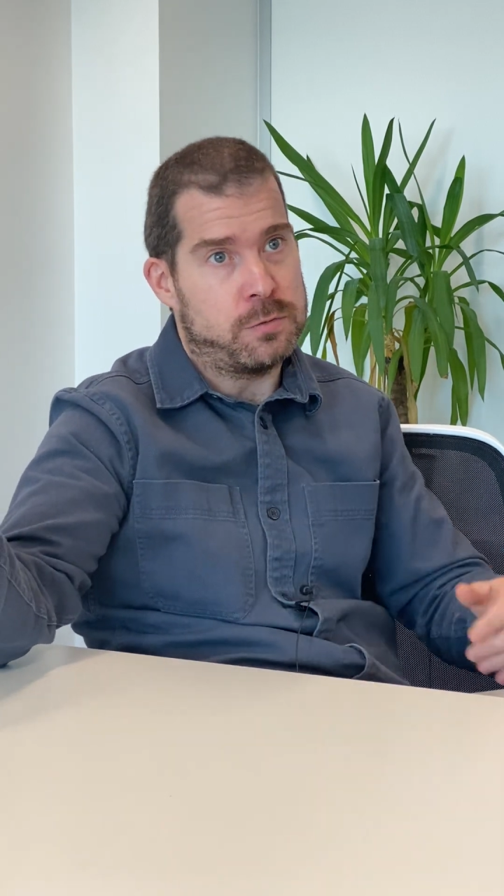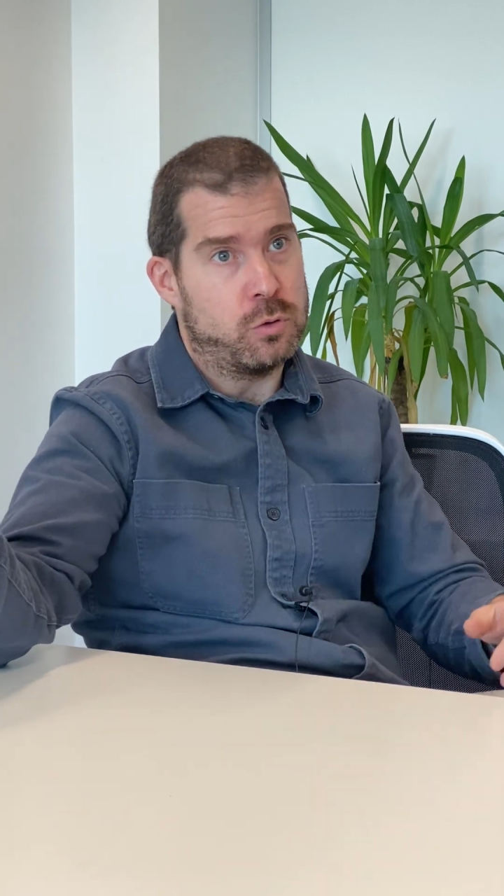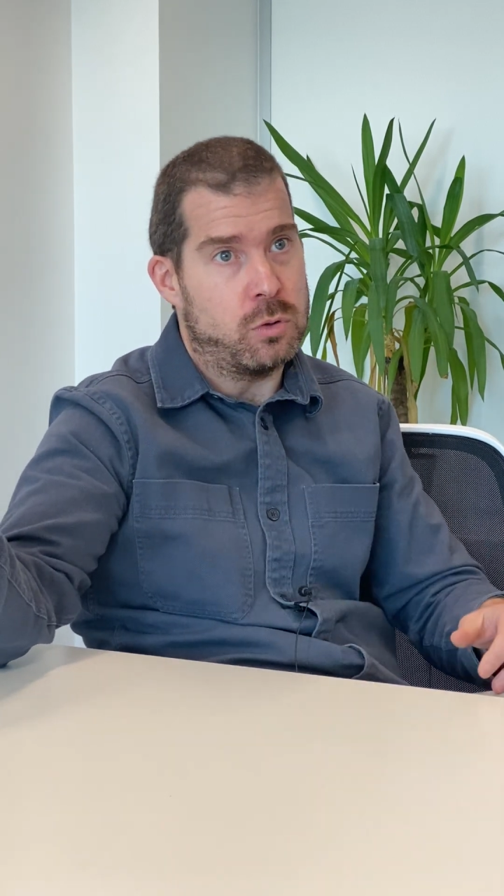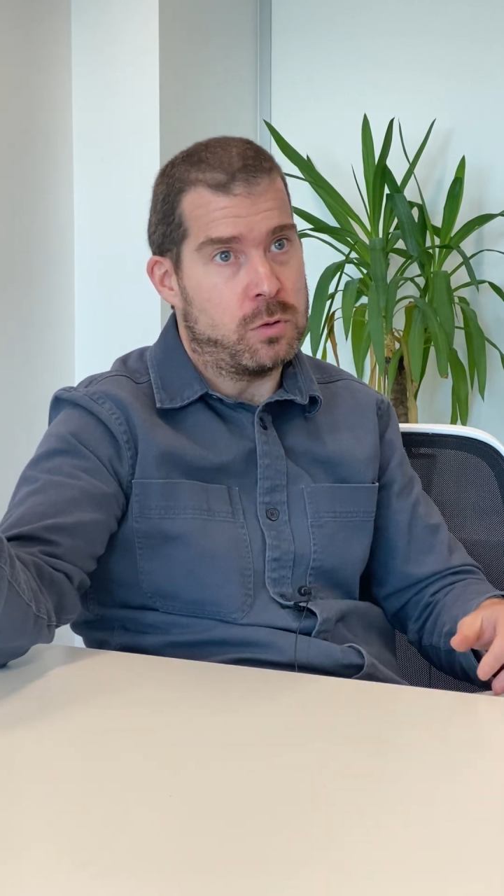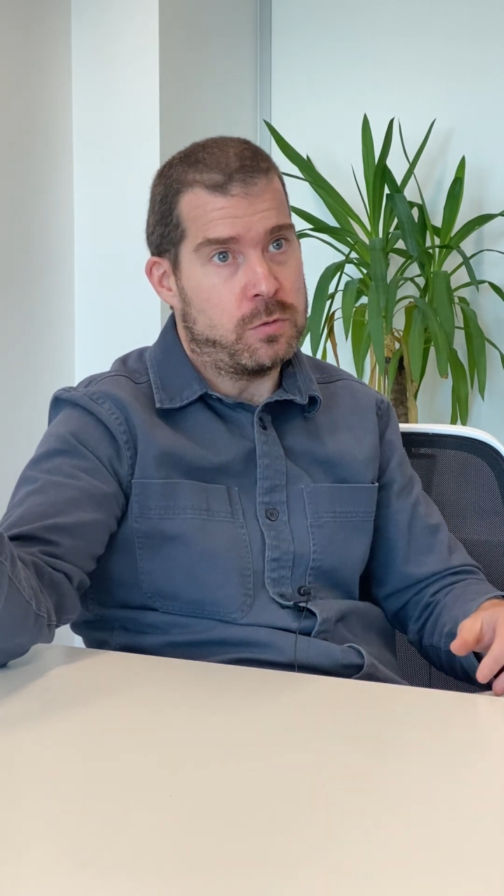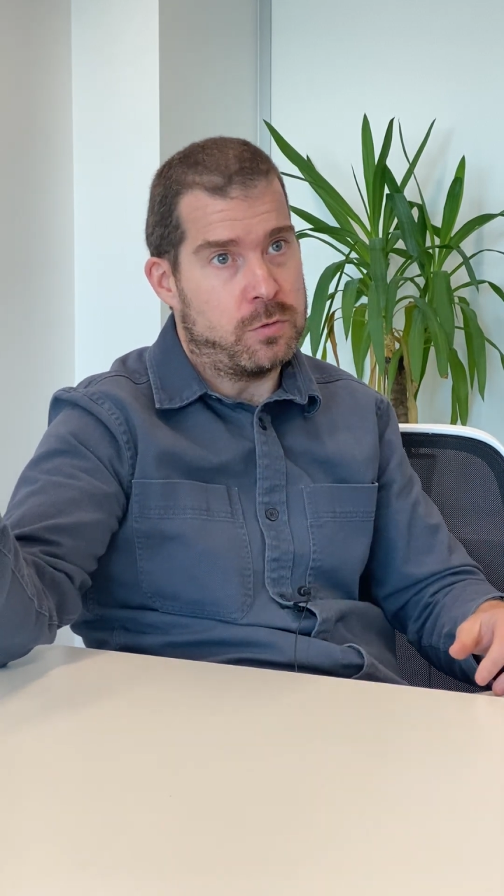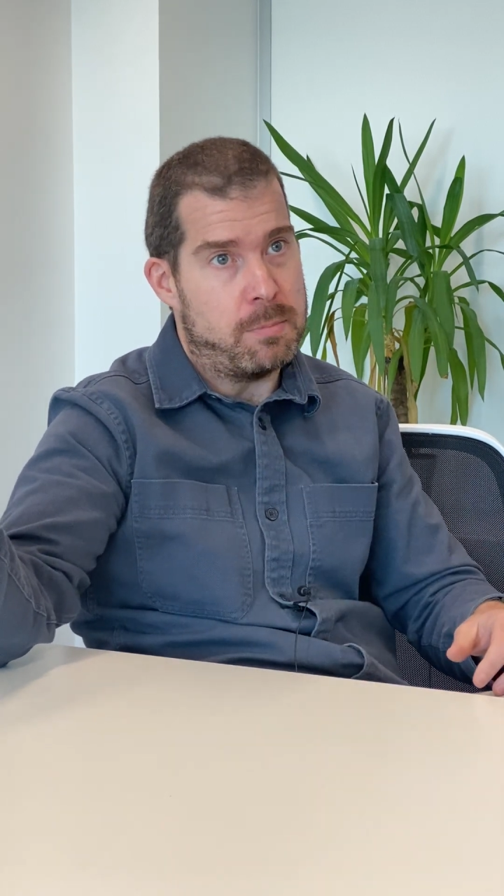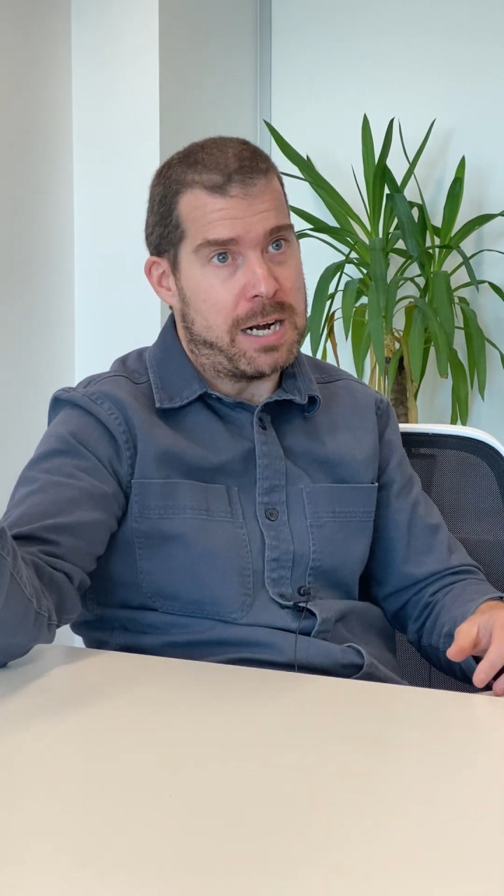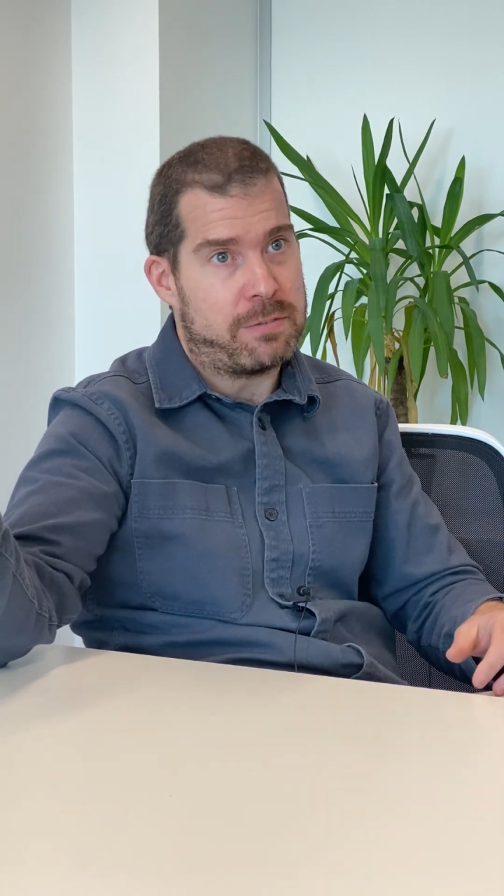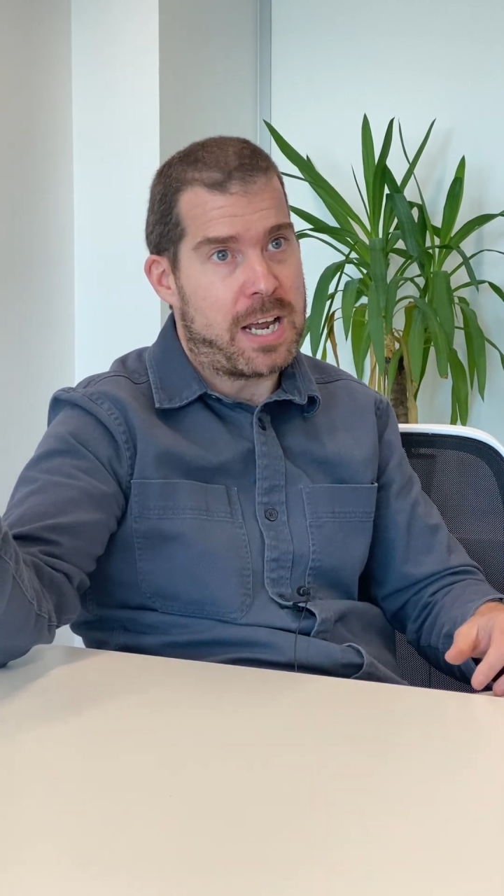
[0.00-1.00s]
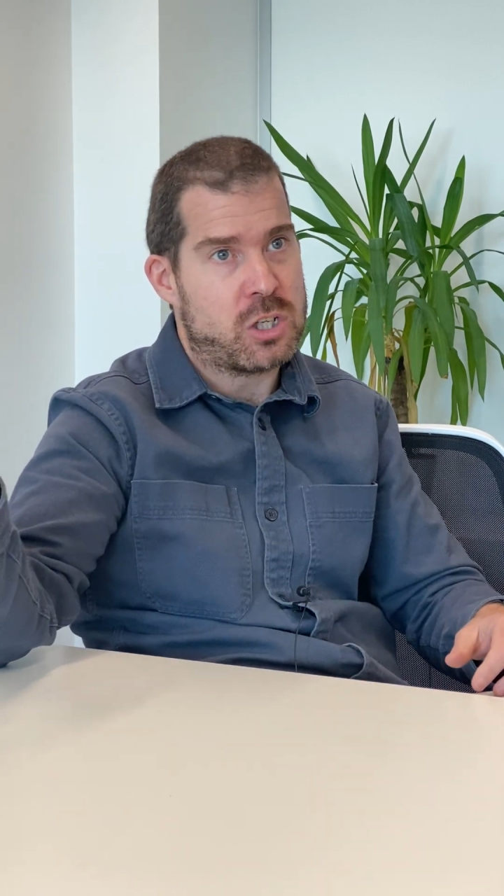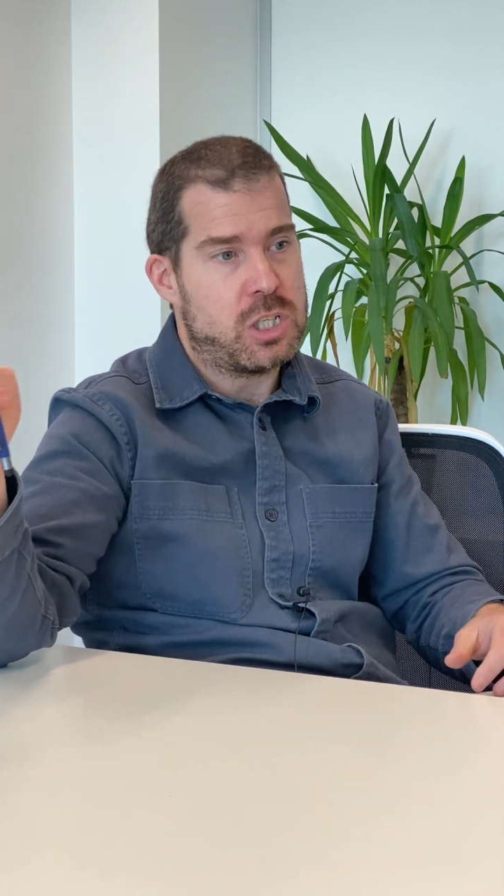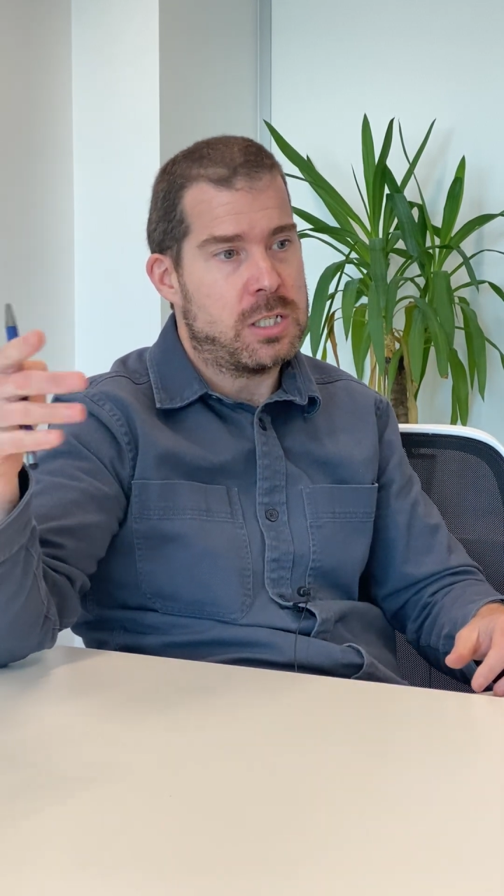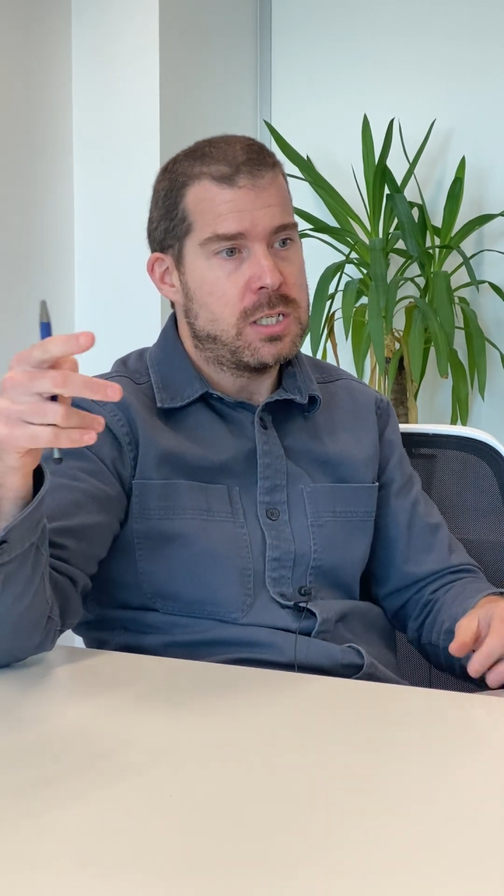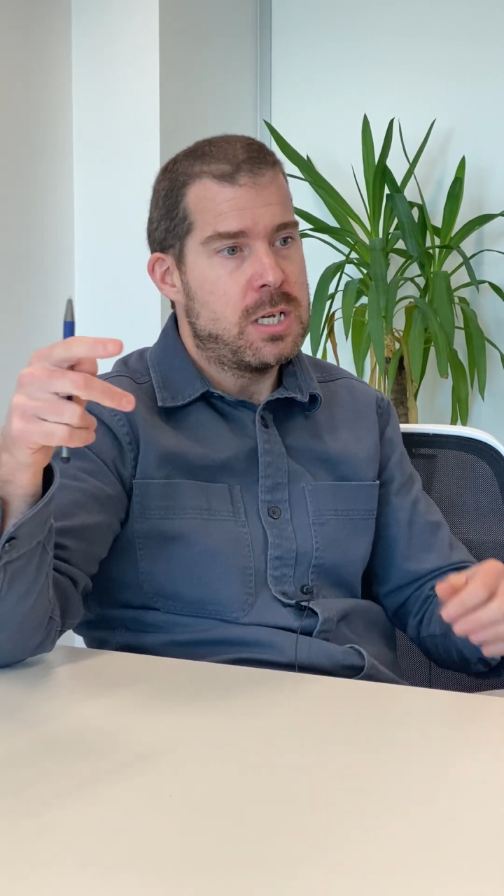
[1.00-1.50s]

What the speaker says: for manufacture?